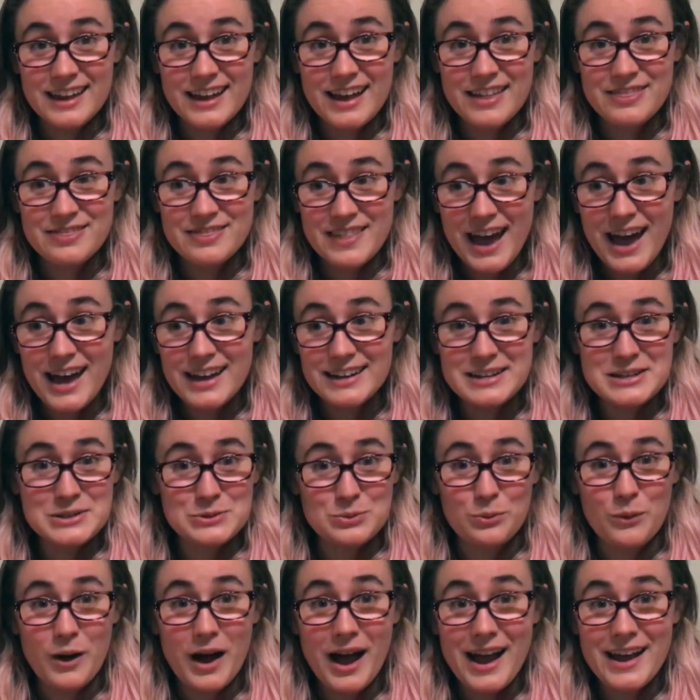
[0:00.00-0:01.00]
And that
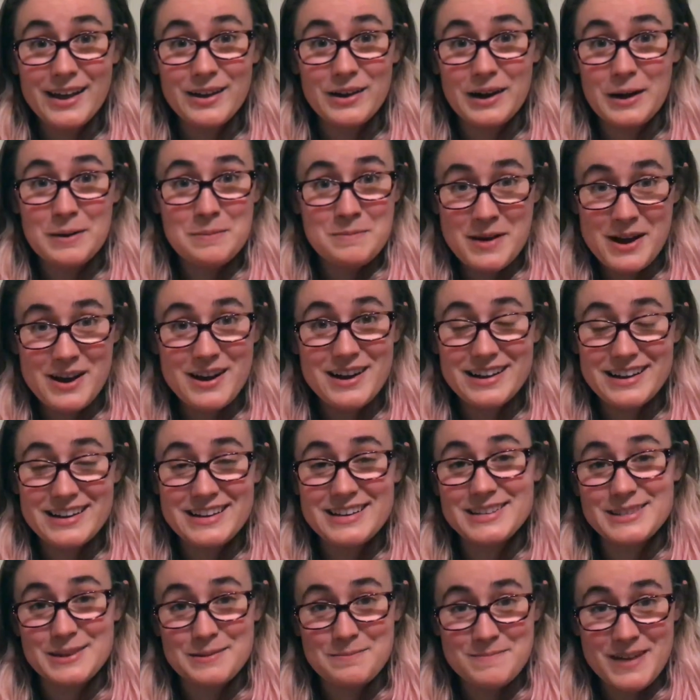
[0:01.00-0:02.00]
is why America
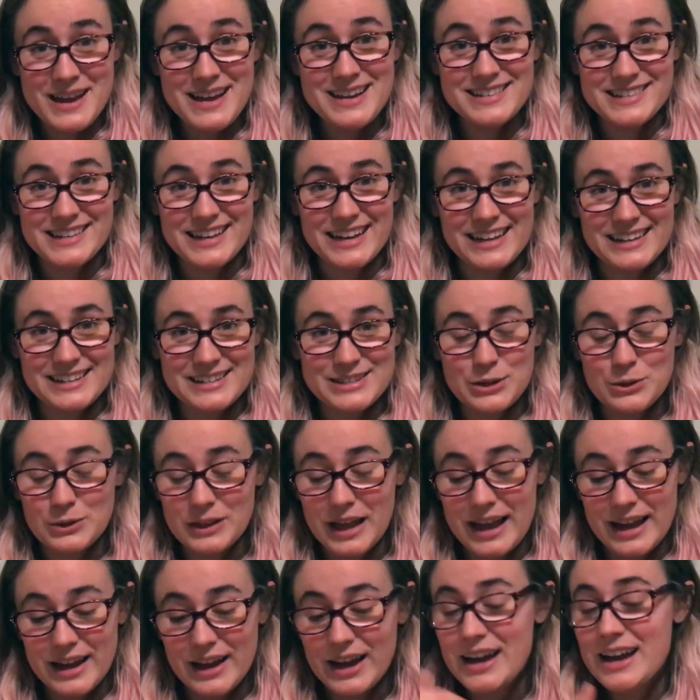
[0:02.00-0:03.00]
is amazing. So
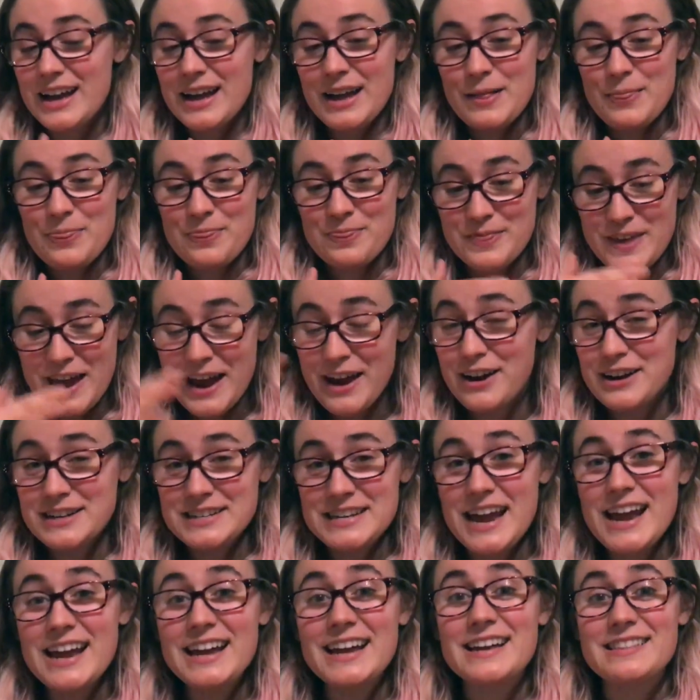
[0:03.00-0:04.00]
like, they are
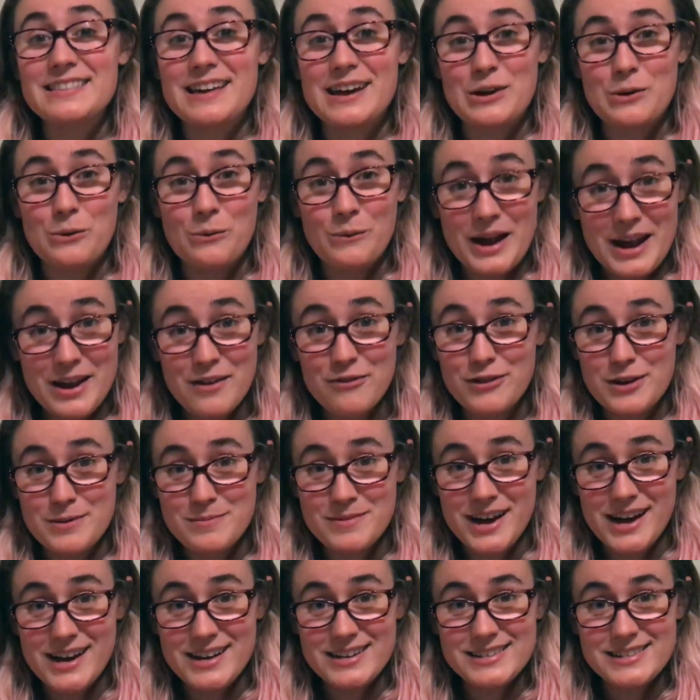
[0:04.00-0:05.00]
taking that away
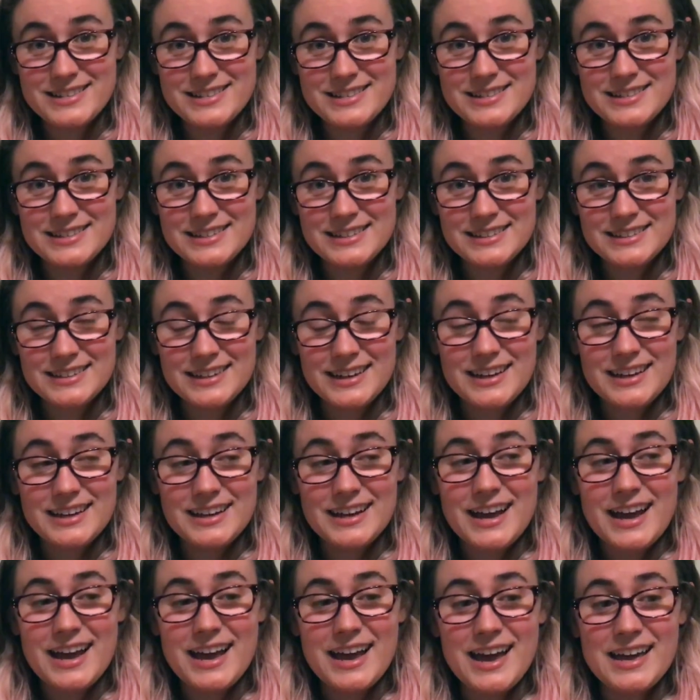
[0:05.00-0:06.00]
from us.
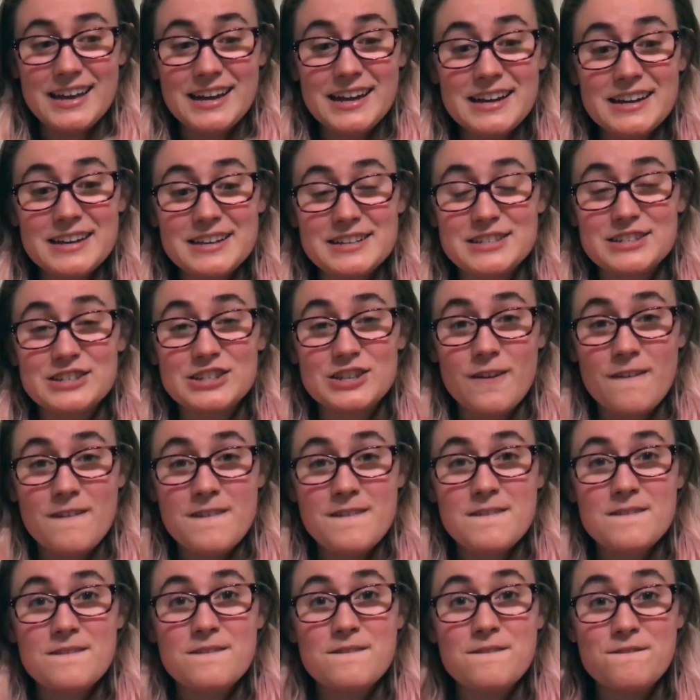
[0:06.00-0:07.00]
And it is
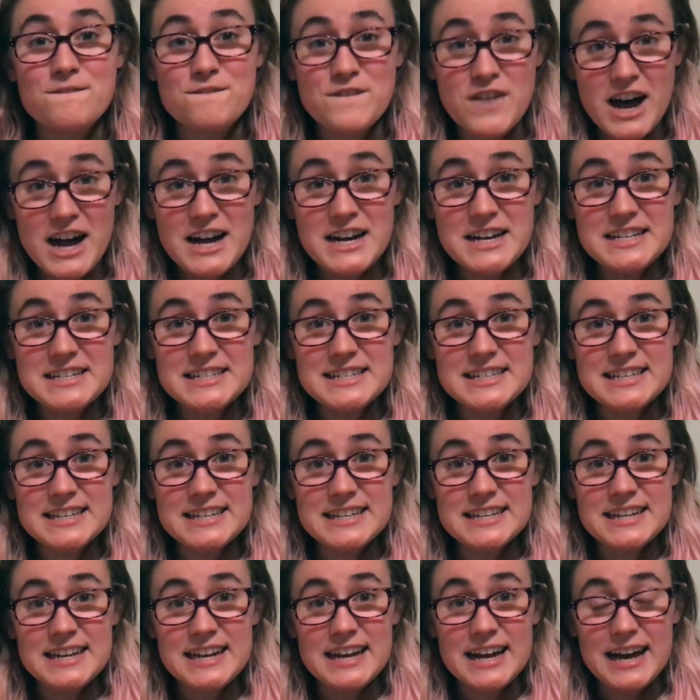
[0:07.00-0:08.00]

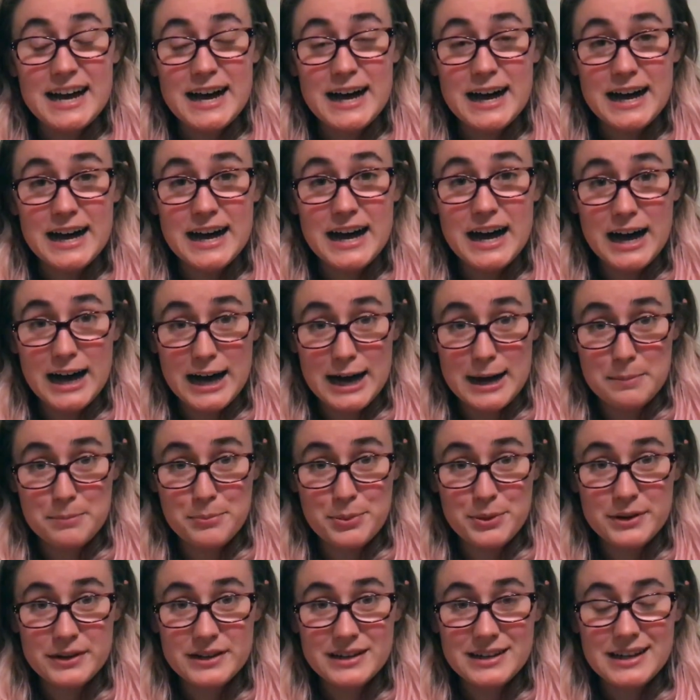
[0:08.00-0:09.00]
fucked
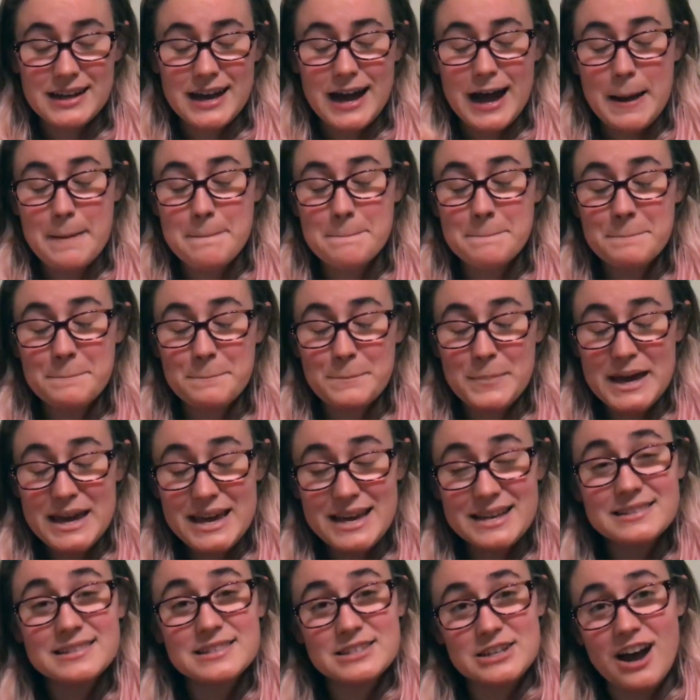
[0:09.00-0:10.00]
up. I'm
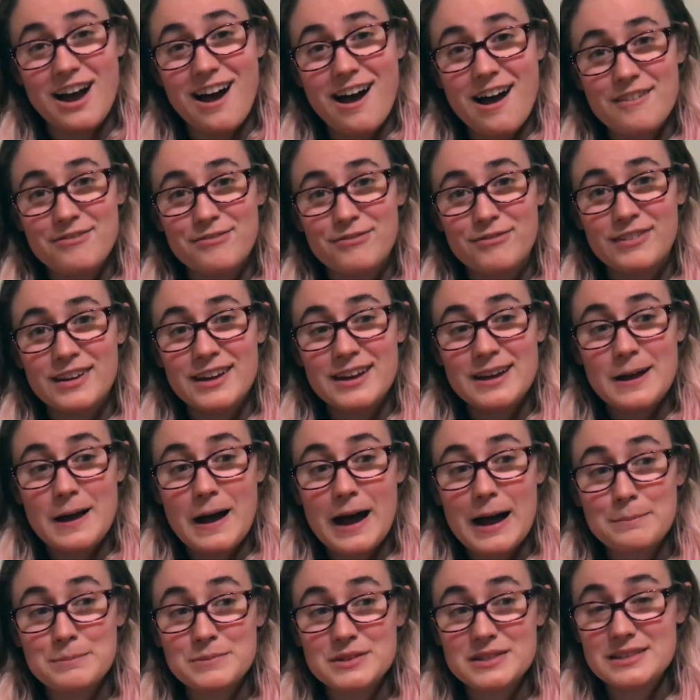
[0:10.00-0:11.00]
pissed off,
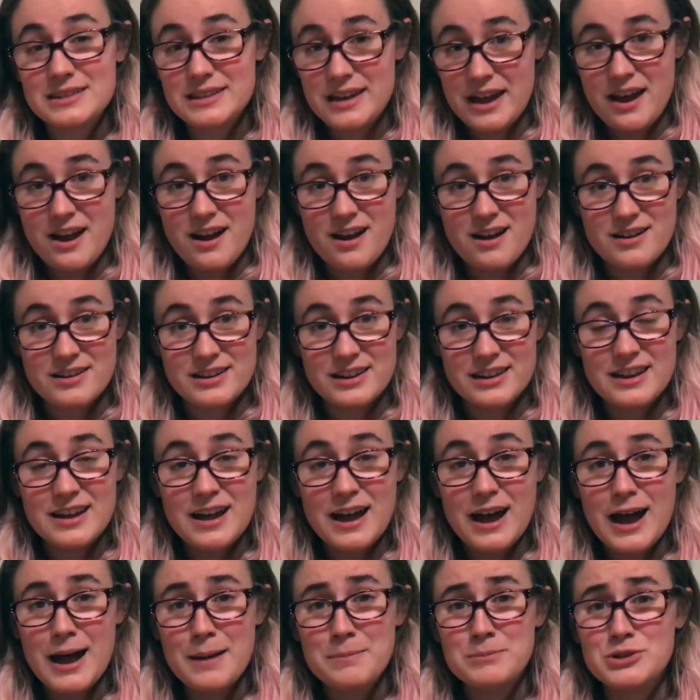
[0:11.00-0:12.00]
I'm scared,
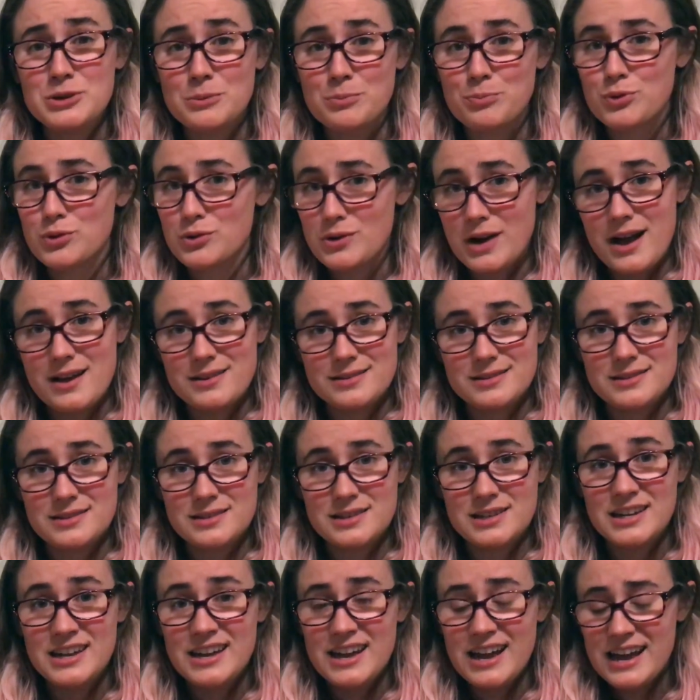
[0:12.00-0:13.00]
I'm
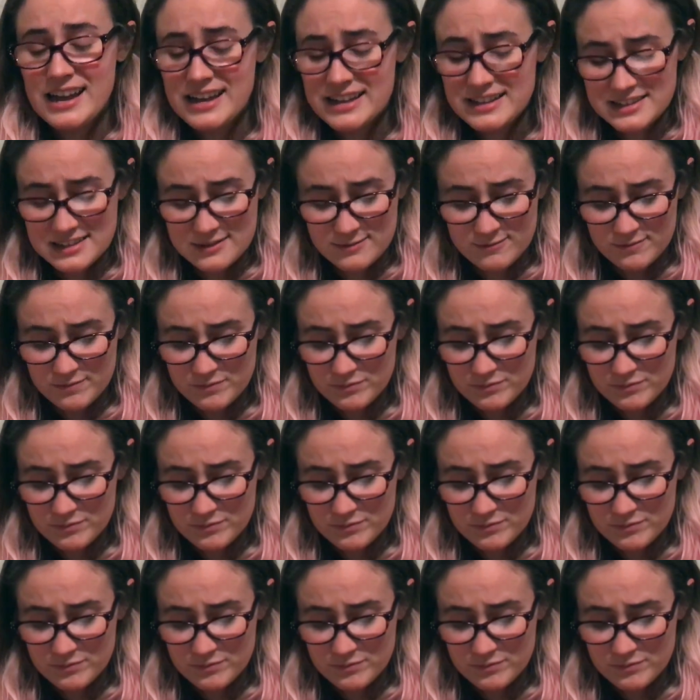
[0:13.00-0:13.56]
depressed. It